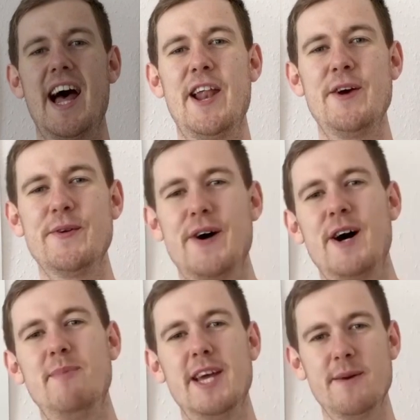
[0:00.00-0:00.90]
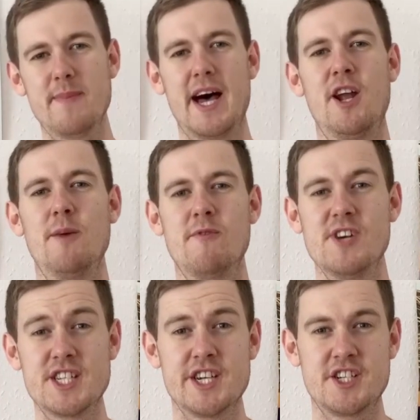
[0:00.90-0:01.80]
Hello, I'm Liam and I'm a
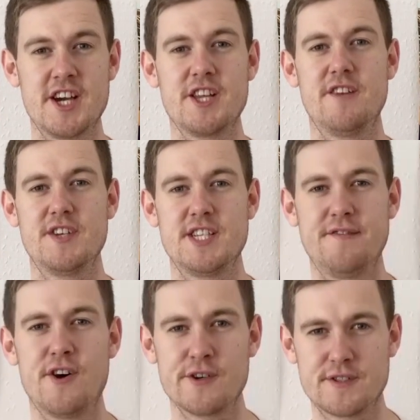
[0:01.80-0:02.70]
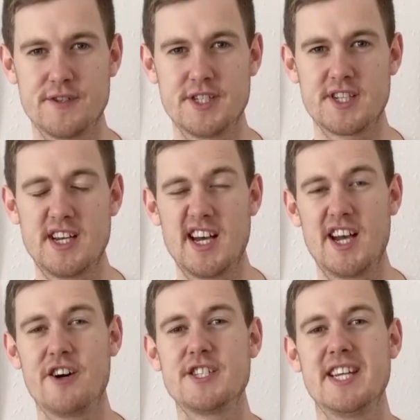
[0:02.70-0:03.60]
researcher at the University of Oxford
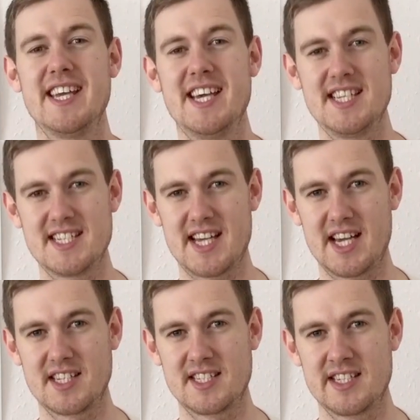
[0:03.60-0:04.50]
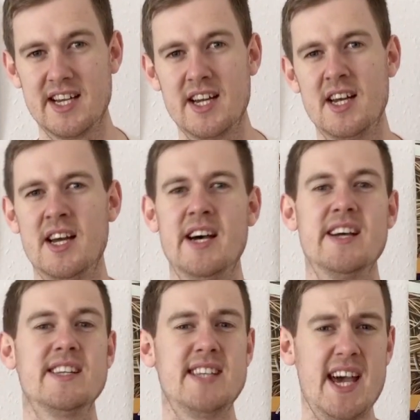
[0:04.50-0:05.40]
and I study insects.
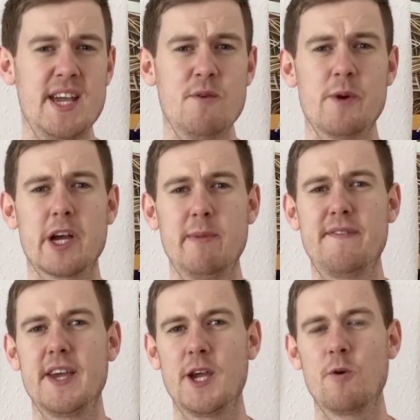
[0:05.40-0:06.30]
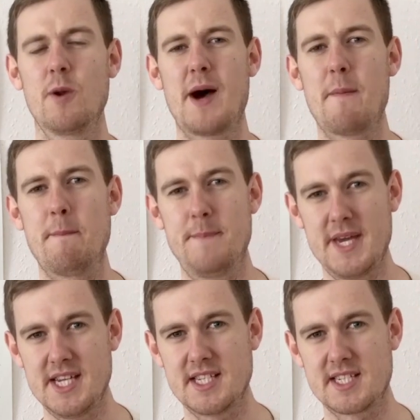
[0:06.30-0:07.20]
Today we're going to be thinking all about
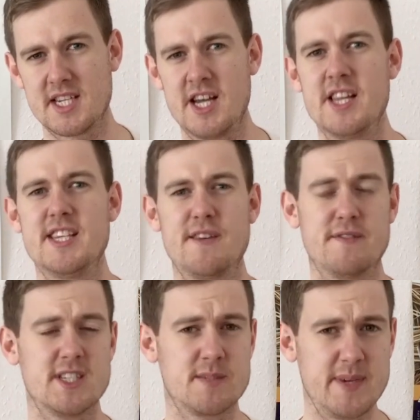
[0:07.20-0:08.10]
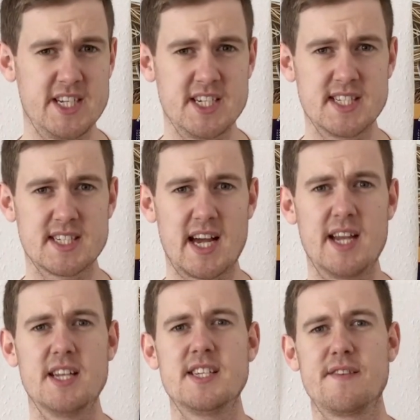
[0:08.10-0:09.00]
bees, the different species
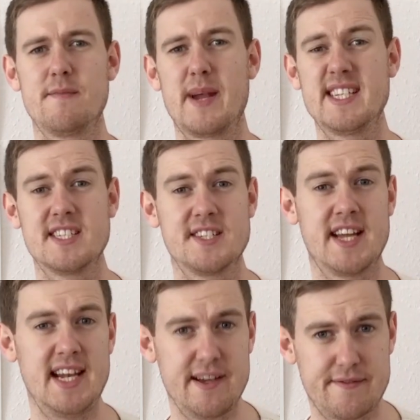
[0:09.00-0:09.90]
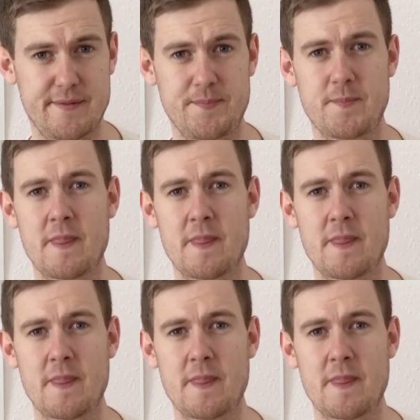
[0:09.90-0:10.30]
and the different places that they live.